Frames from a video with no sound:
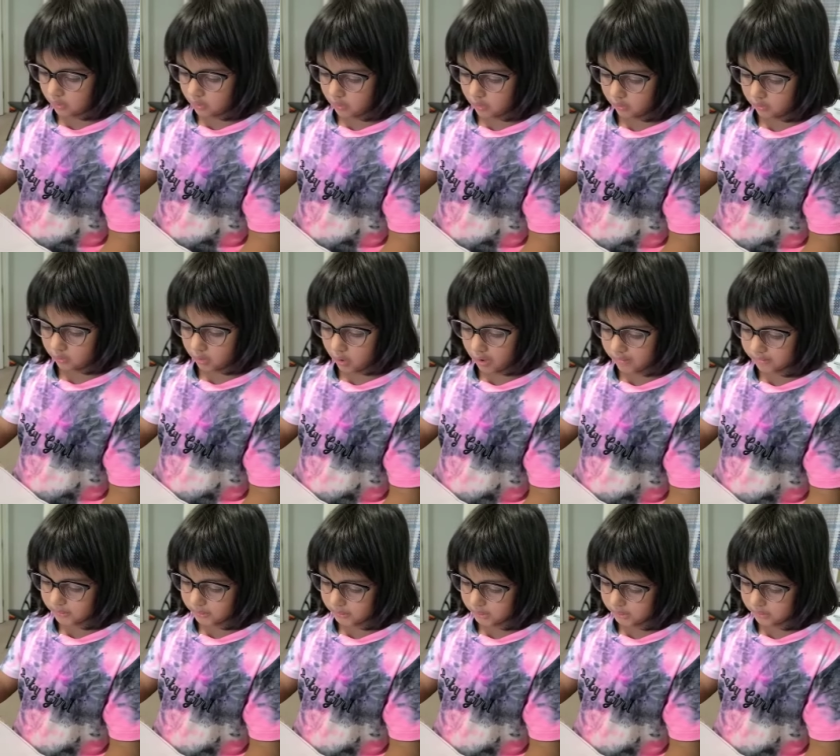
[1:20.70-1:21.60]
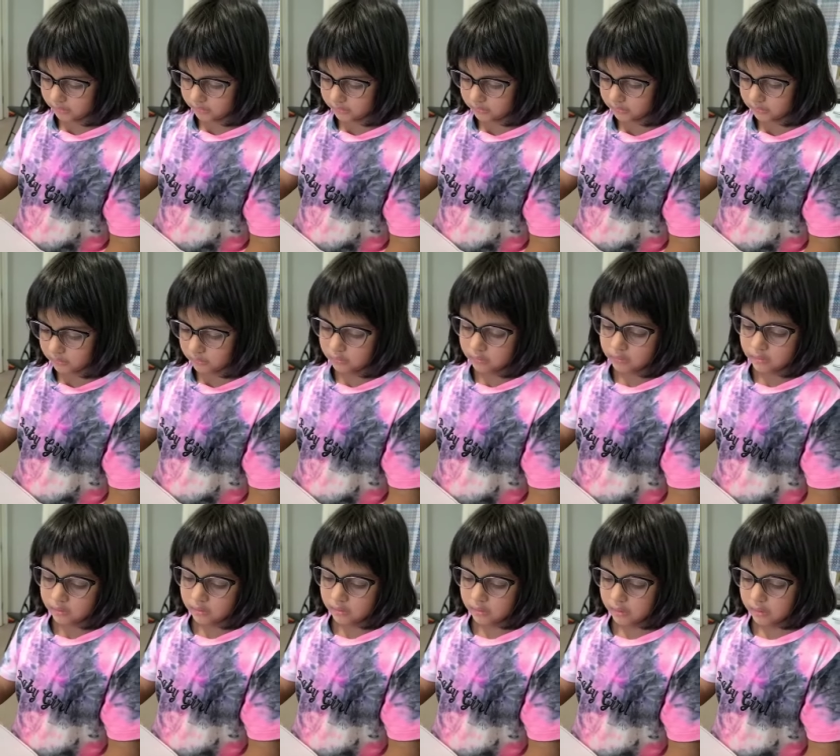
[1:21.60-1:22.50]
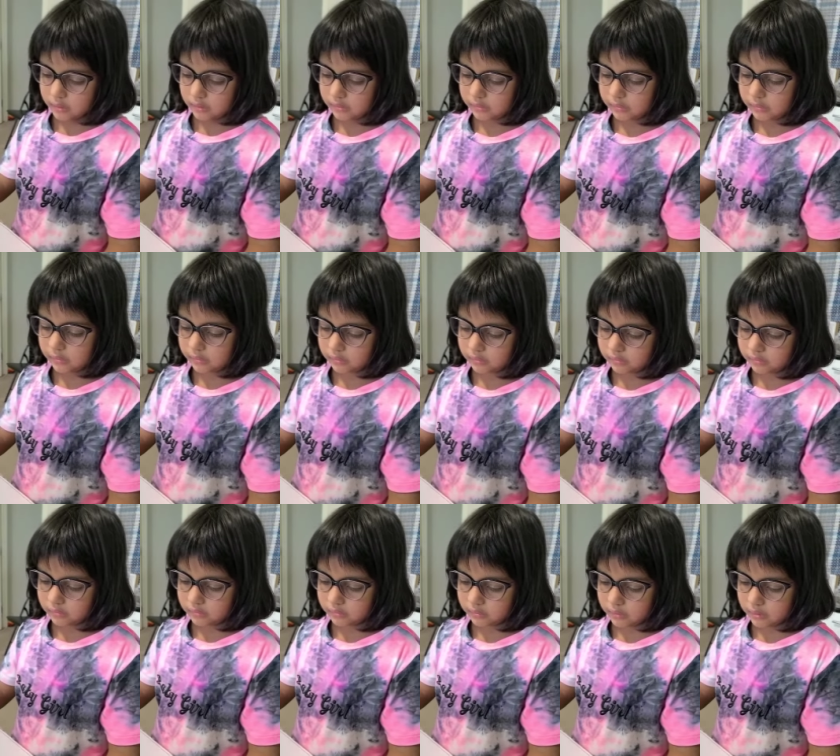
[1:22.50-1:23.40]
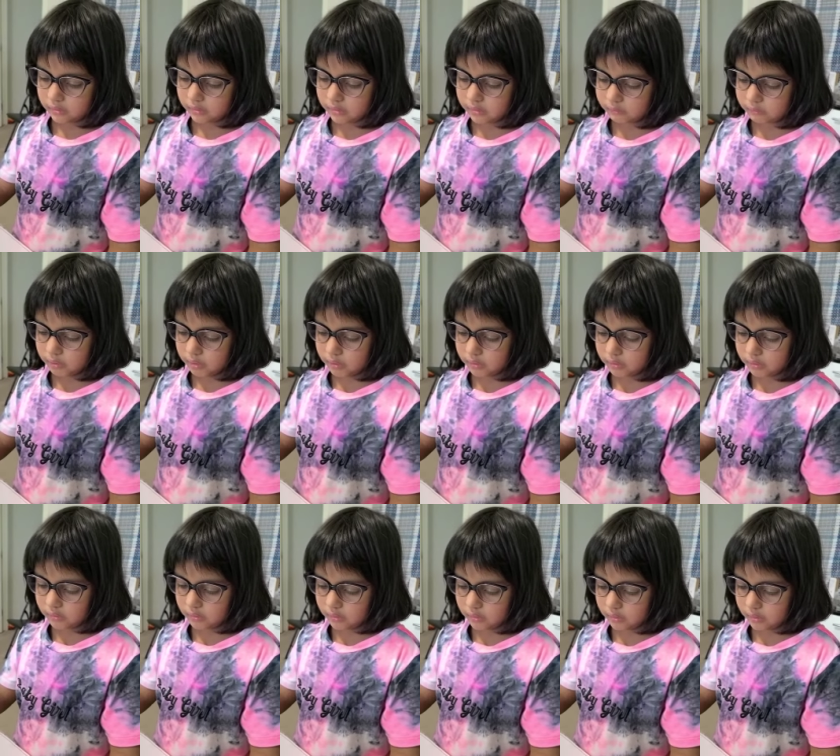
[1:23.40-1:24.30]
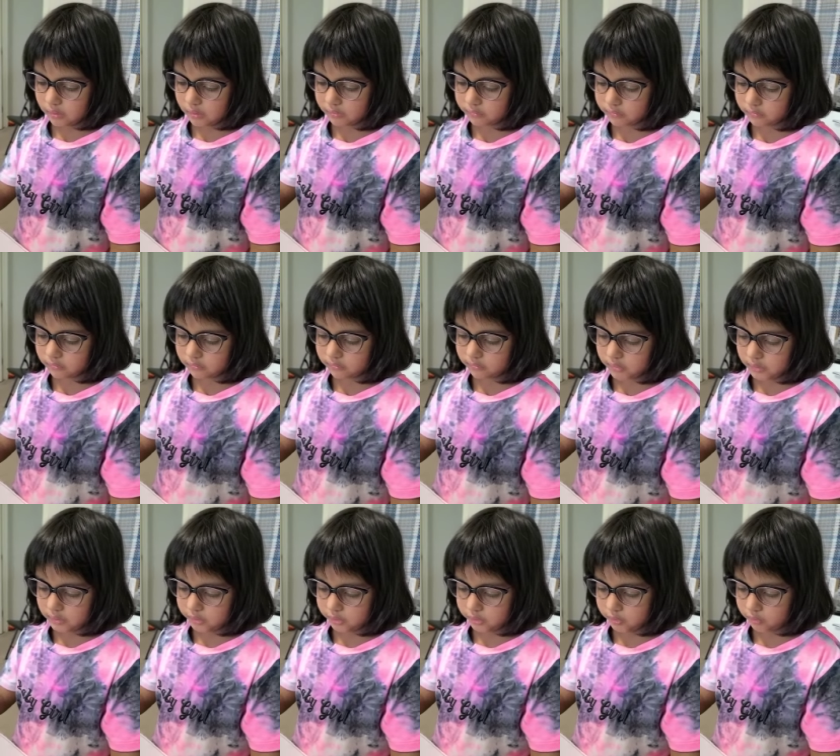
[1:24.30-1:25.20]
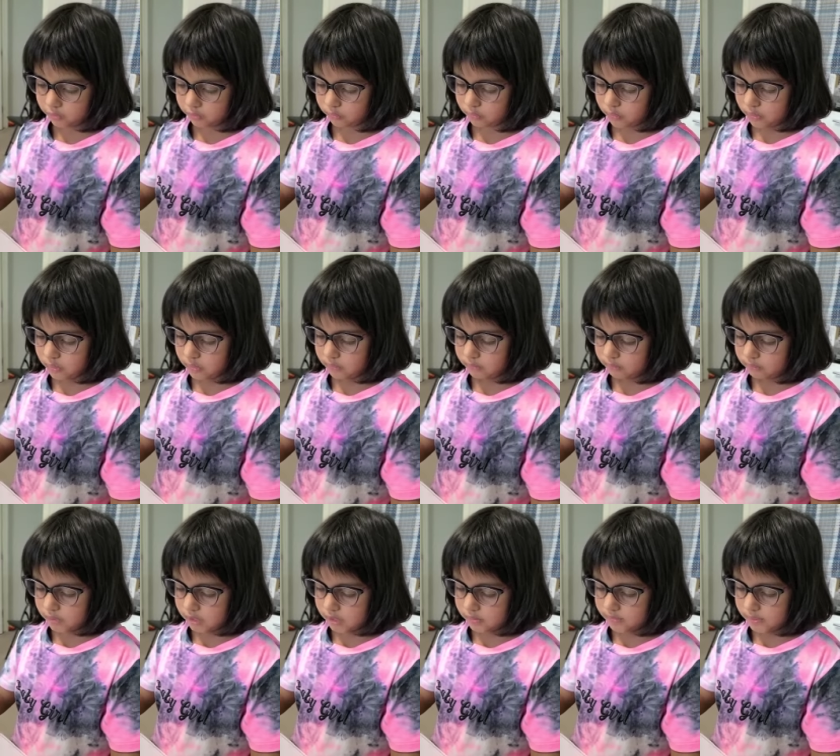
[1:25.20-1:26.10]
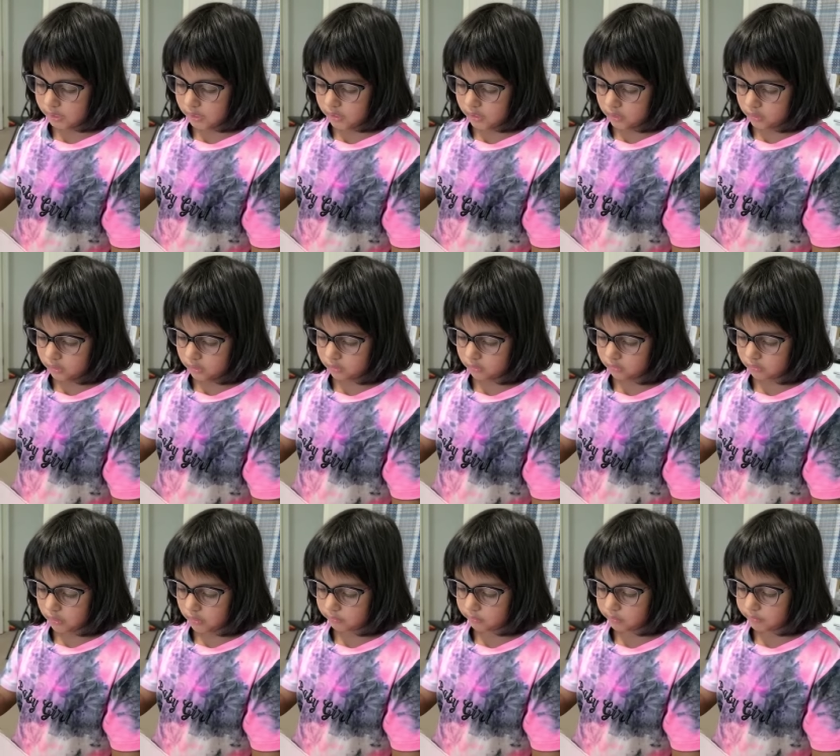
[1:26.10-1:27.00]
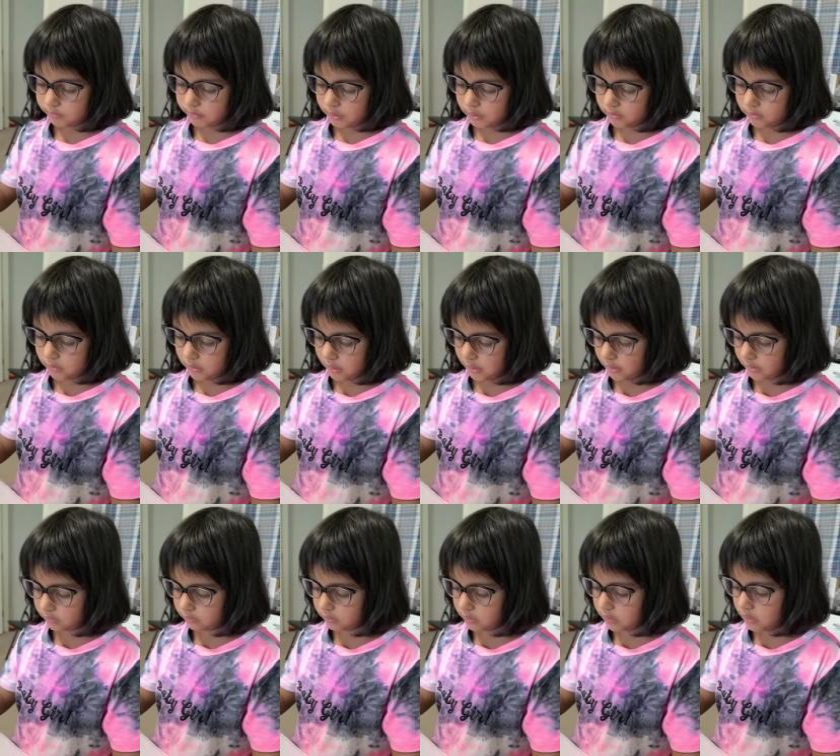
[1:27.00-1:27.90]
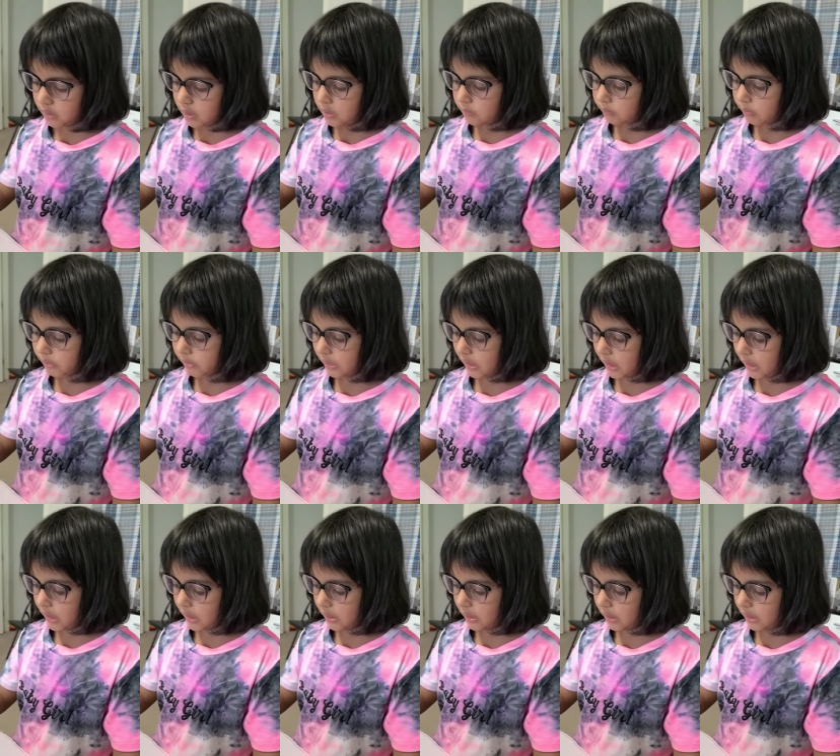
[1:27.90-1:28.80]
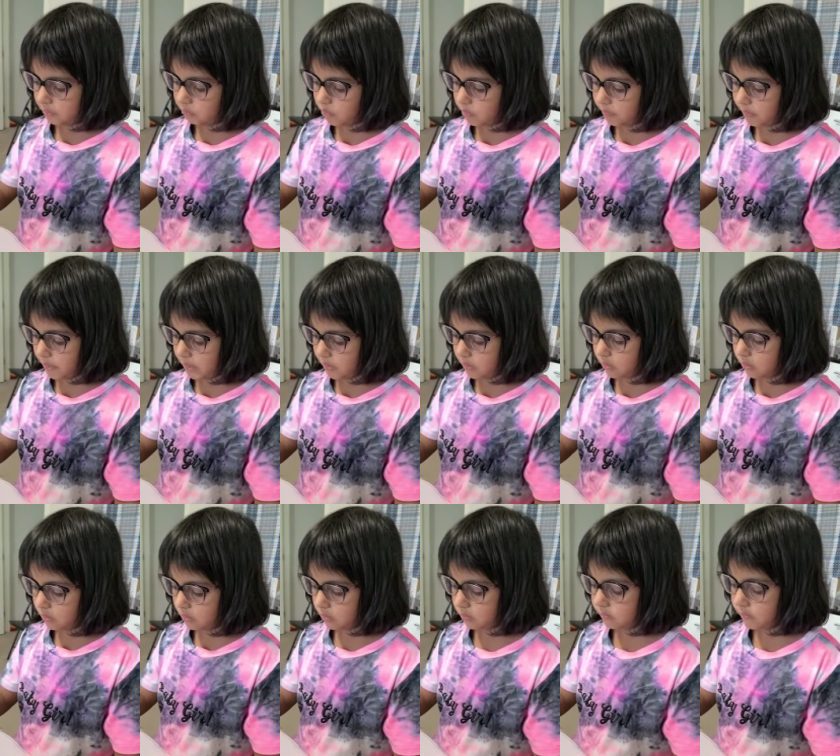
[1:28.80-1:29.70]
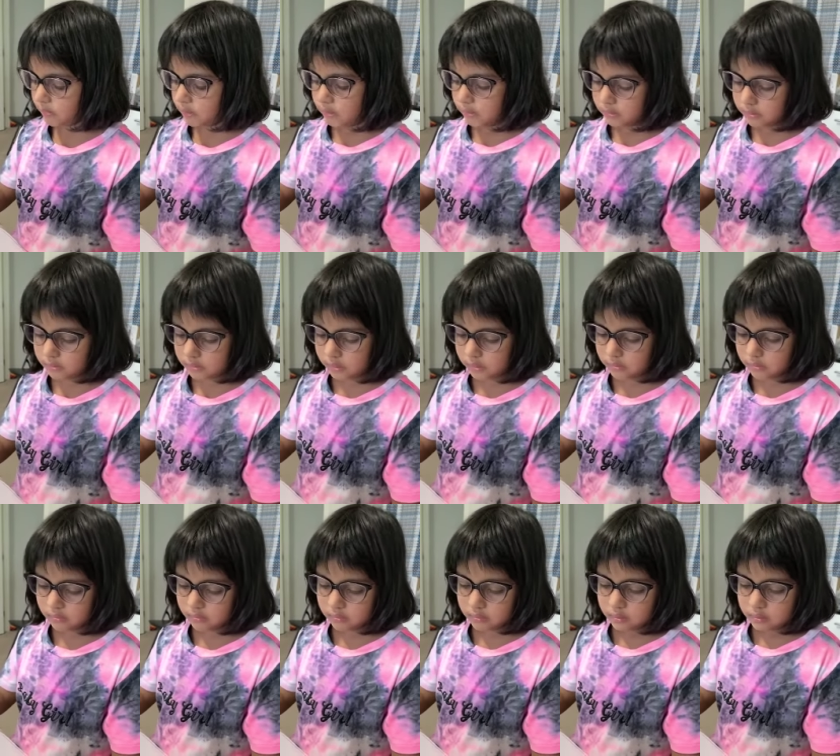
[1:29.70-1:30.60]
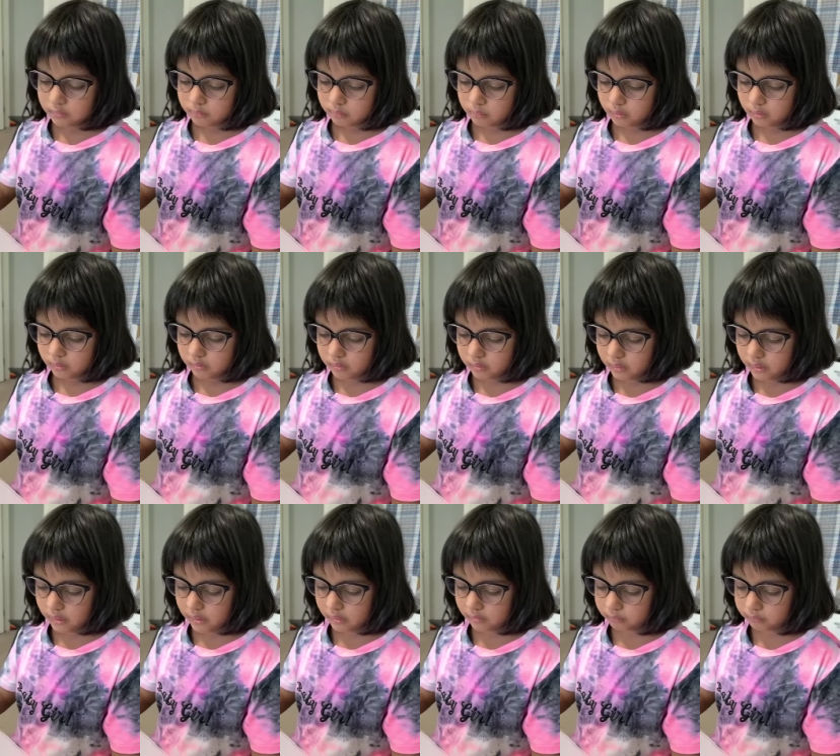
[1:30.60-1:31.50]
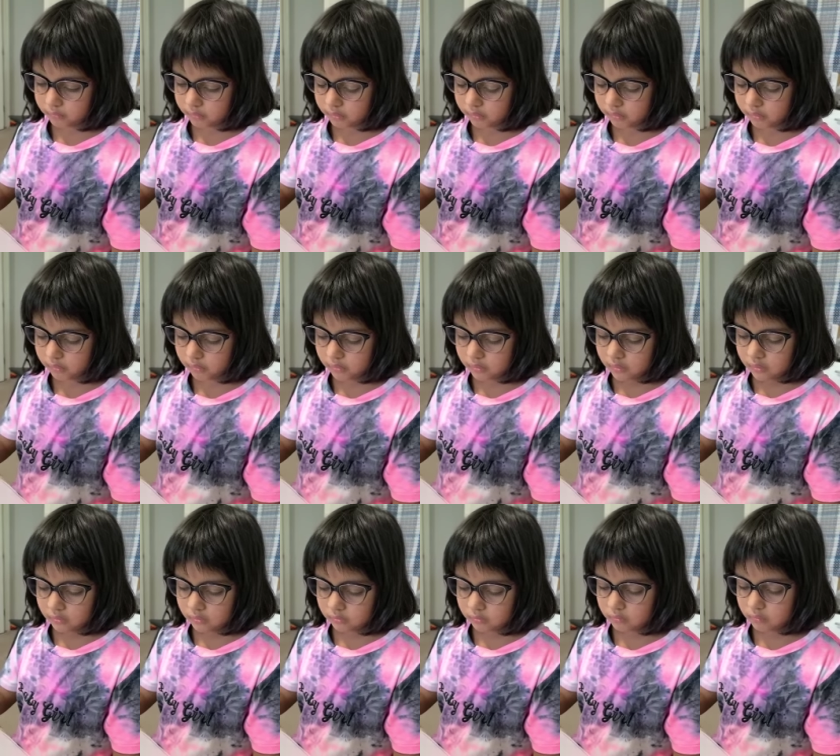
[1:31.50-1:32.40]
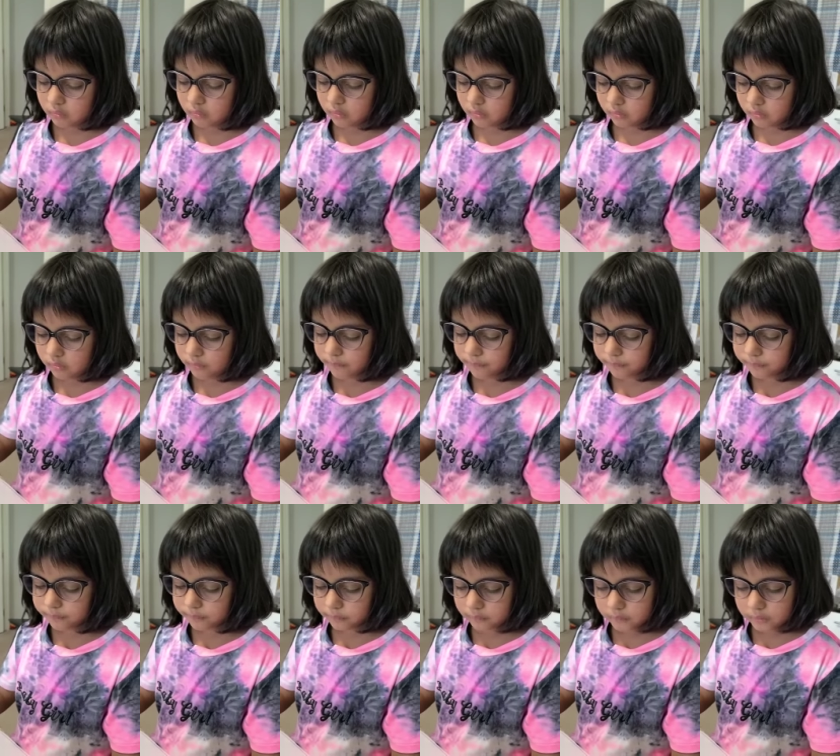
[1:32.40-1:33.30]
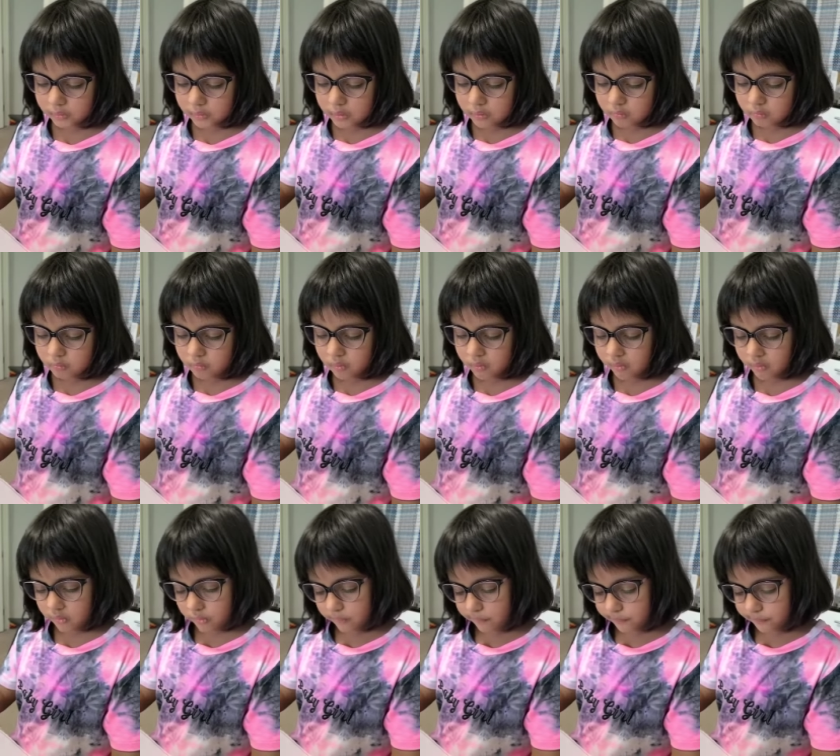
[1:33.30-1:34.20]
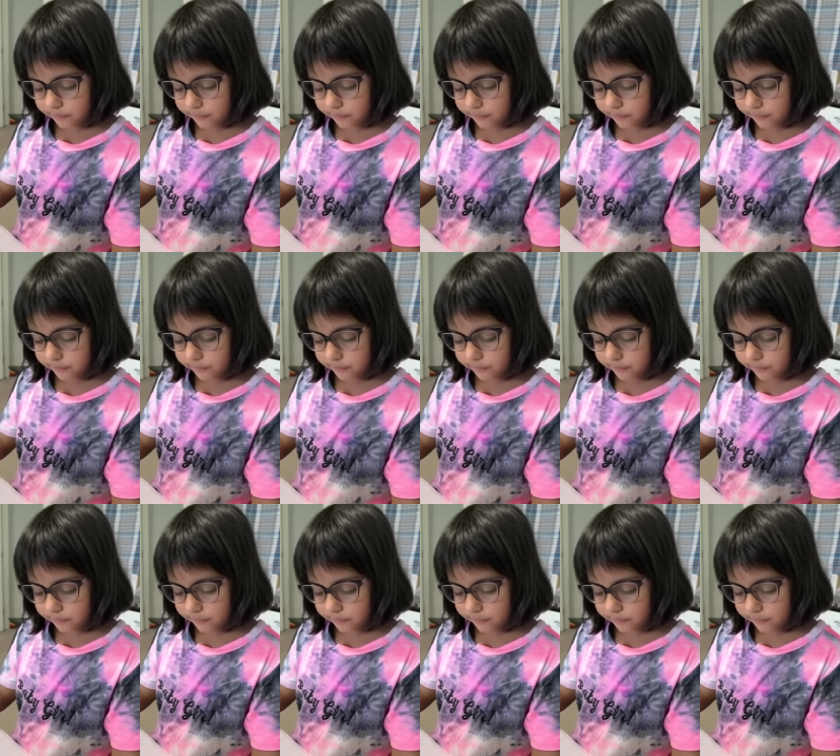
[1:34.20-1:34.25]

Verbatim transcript: accommodate any anyone other than you. Maybe you have a better house, but I have a better home, said Bird happily. Moral. Moral.